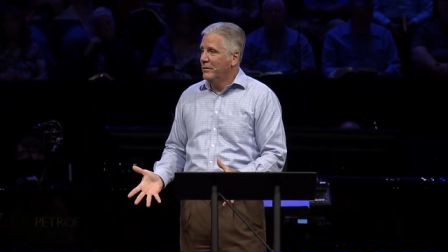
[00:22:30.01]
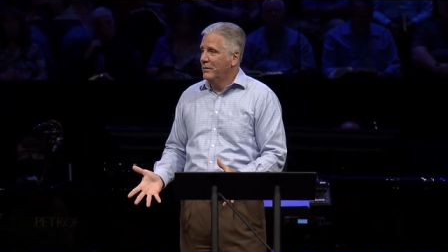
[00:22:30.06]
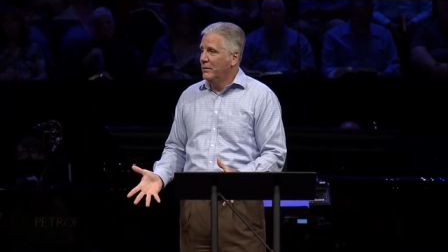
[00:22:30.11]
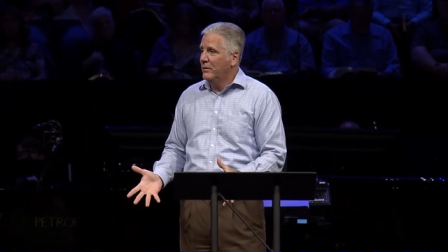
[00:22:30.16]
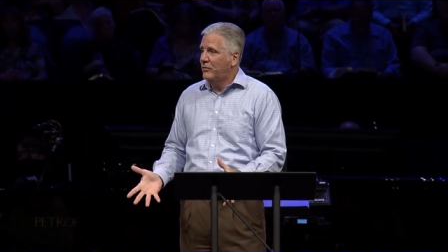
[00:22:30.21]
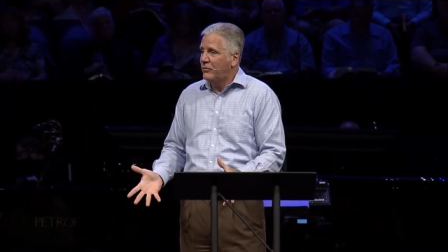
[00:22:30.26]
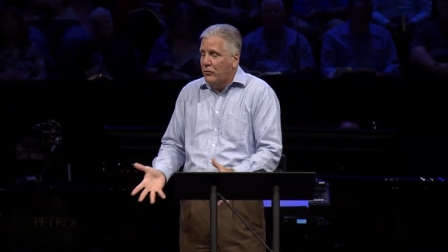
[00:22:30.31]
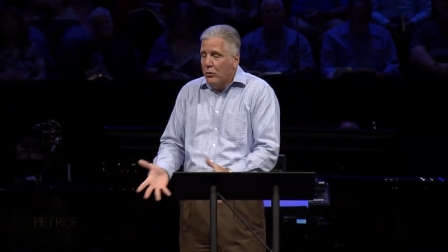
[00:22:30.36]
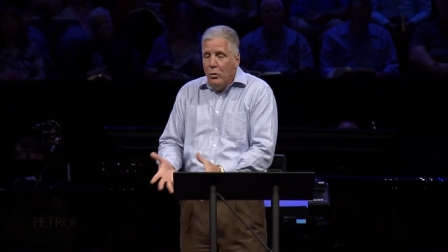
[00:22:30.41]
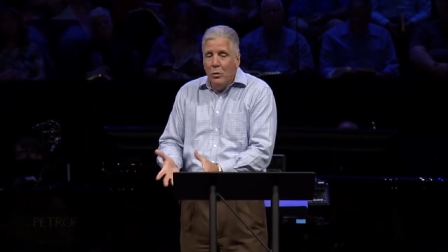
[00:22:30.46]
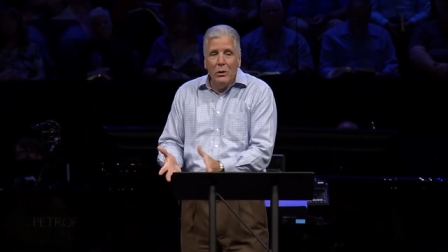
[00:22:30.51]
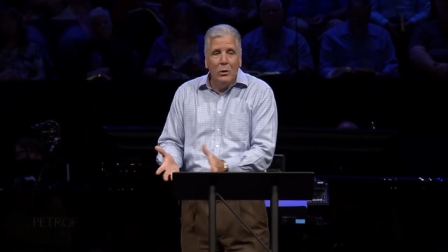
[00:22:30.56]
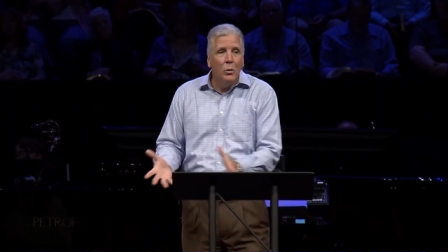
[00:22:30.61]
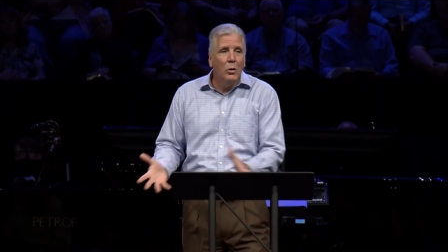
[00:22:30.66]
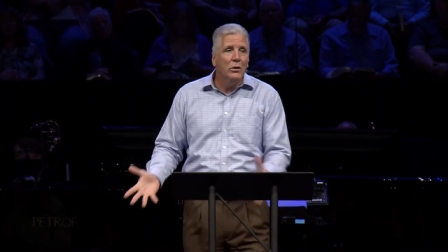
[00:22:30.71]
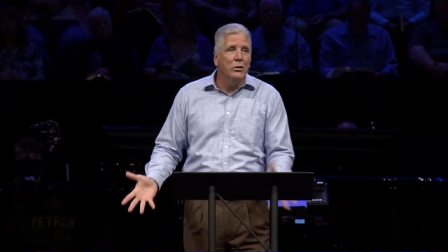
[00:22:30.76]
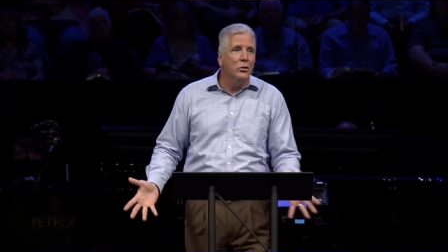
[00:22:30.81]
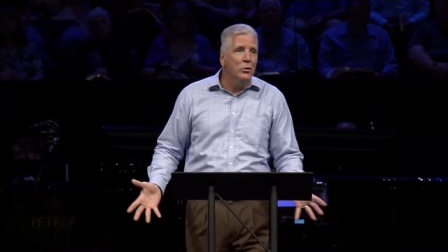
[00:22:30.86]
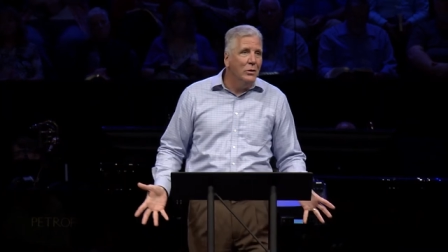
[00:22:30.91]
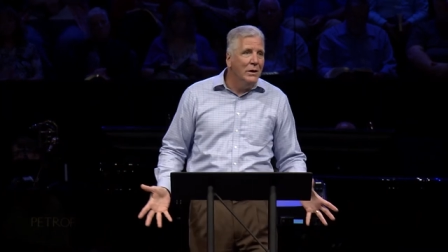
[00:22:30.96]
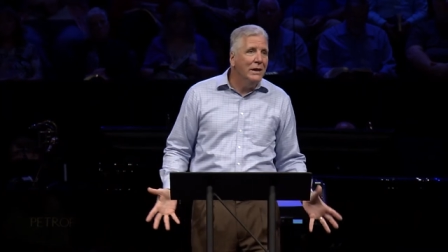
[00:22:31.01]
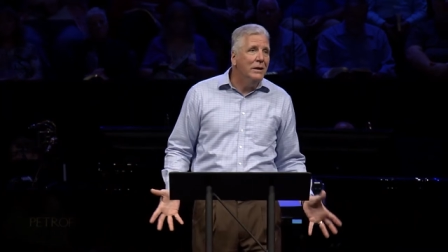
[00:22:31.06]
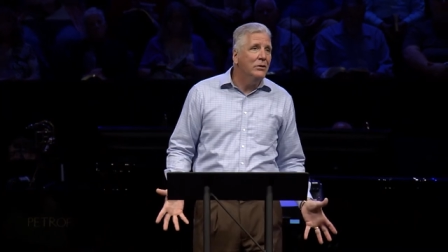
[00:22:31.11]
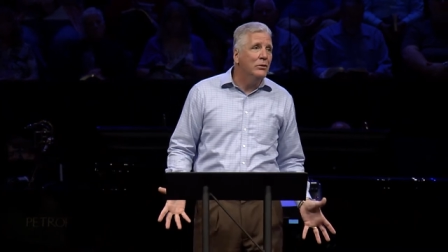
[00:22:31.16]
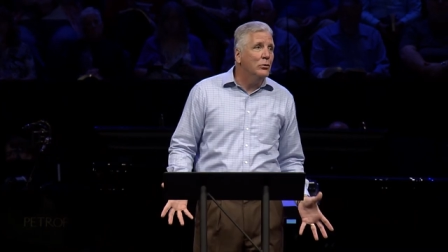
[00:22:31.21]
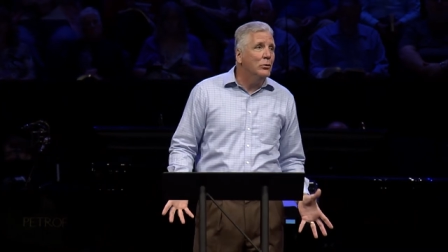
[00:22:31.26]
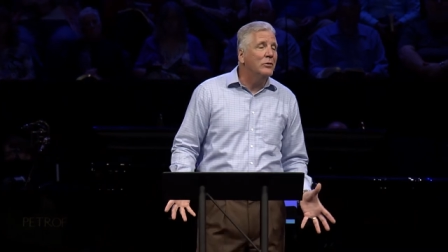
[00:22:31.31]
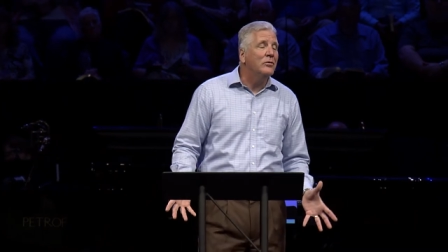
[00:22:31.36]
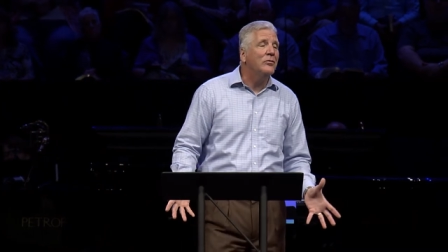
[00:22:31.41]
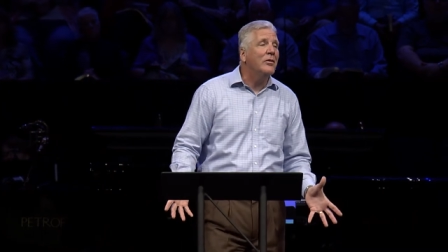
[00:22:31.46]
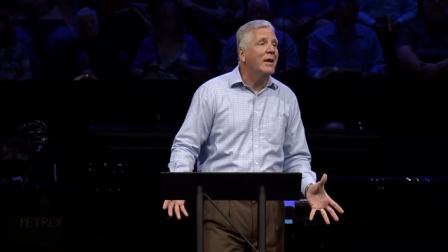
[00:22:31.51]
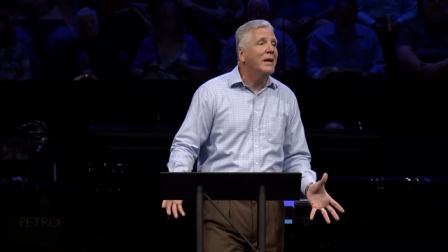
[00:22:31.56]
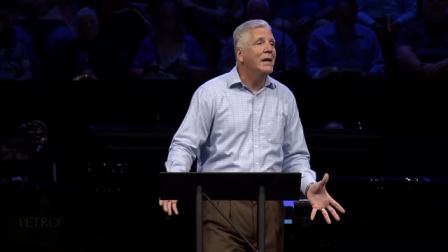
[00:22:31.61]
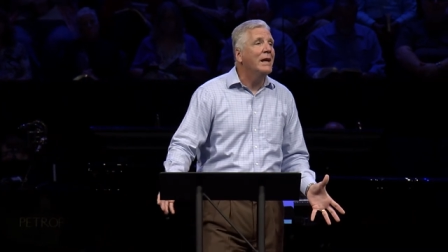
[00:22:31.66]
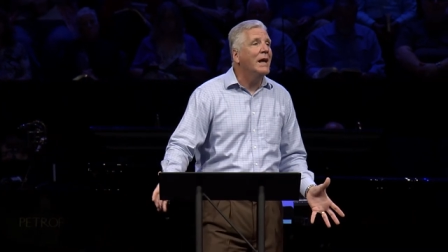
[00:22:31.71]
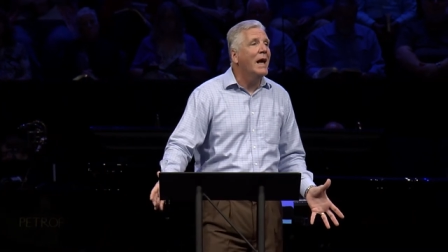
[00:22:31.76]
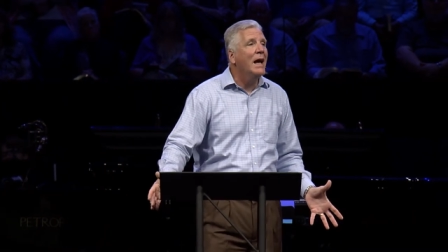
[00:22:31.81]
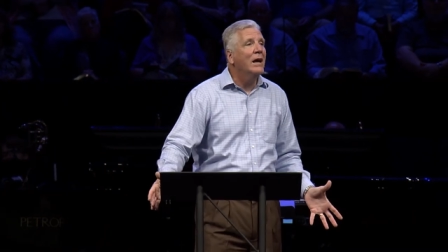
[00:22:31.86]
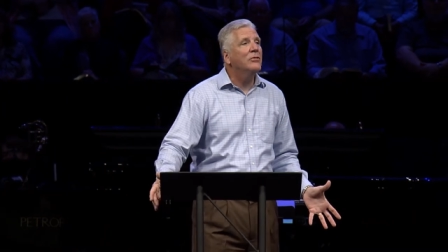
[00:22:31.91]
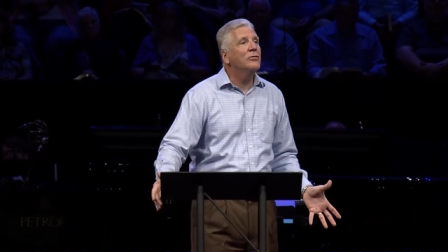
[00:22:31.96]
it's doing what you need to do, it's taking
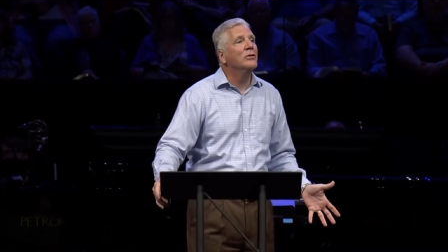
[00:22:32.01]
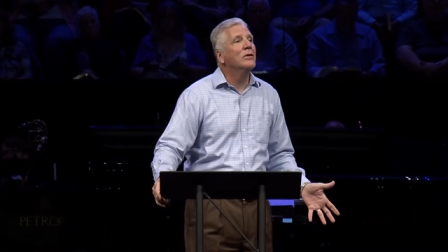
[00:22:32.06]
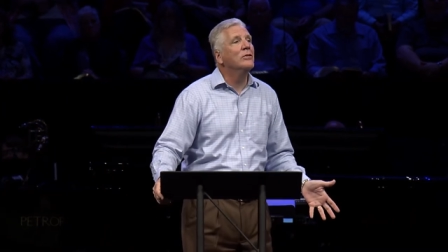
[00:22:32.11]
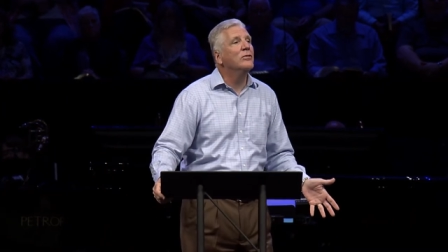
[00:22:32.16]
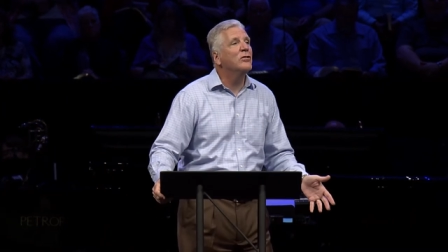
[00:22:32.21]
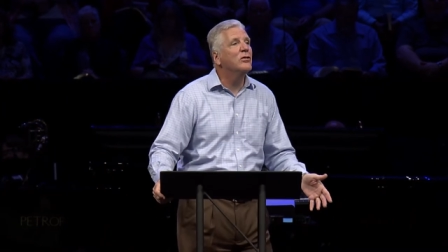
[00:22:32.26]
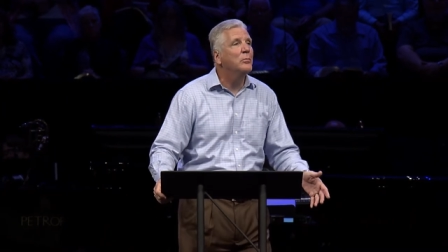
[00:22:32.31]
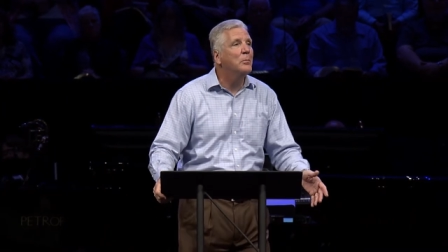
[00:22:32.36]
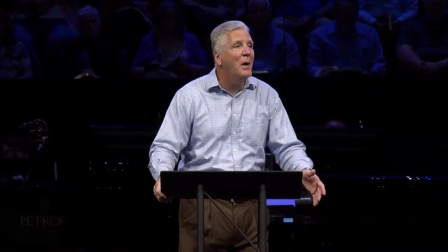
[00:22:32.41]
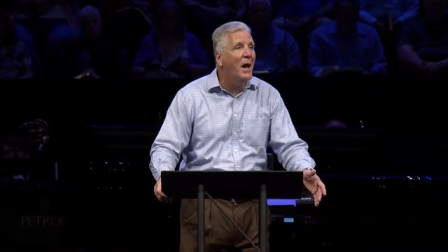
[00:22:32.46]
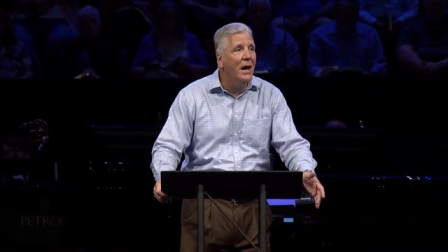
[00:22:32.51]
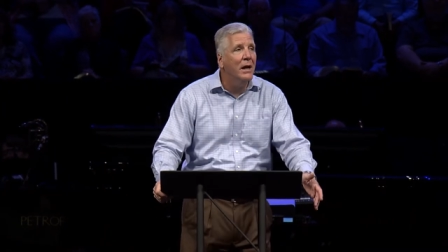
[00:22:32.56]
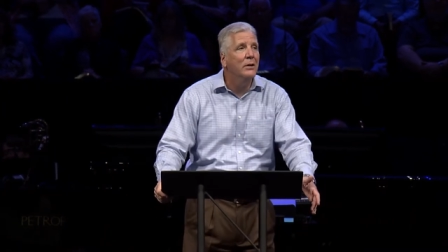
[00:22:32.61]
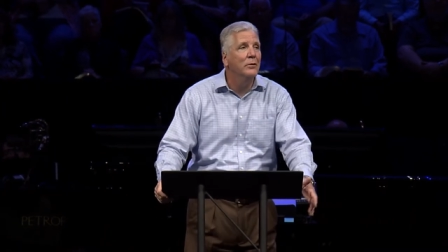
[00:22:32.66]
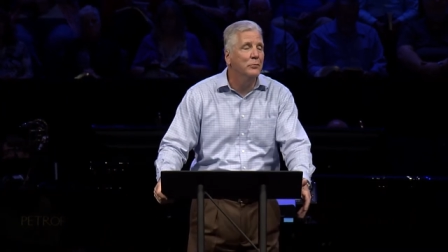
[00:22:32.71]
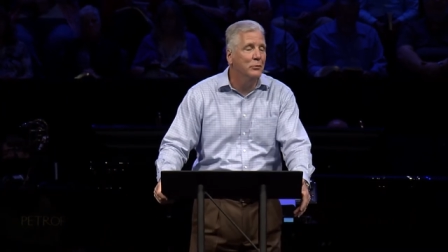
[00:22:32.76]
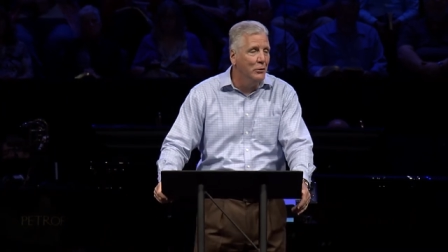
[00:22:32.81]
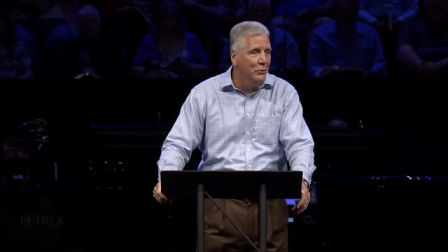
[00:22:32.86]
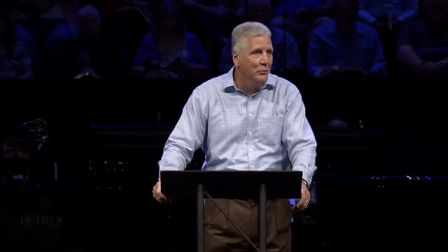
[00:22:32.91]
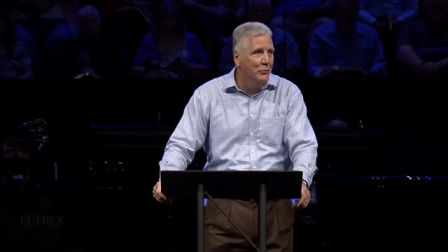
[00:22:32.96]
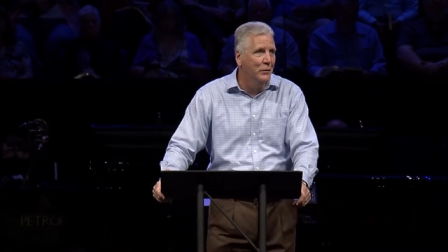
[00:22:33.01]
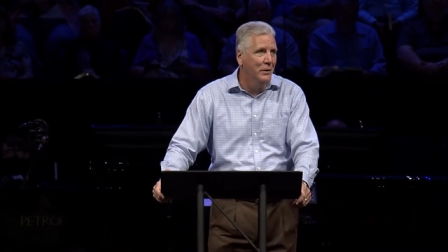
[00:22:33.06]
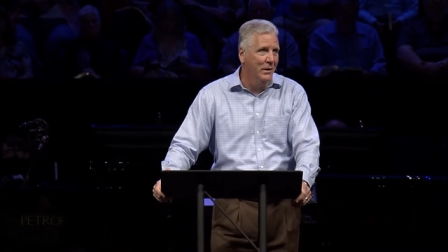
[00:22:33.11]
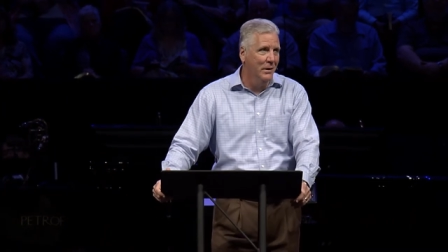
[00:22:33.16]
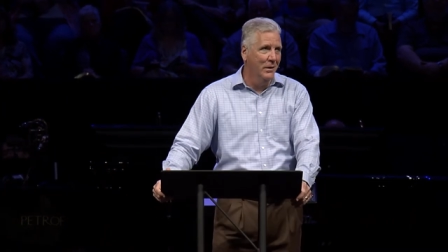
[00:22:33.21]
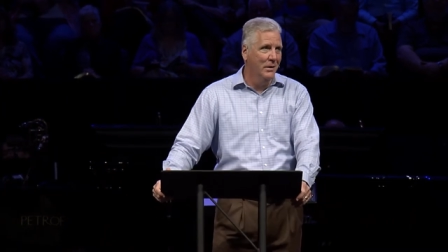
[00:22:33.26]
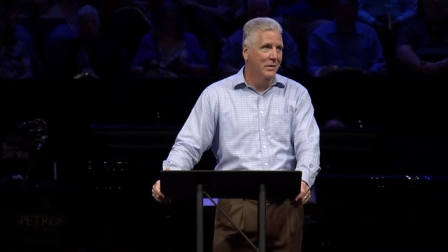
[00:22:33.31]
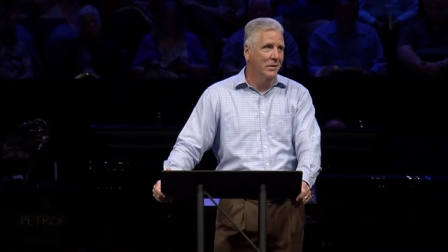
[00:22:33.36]
action in spite of your fear.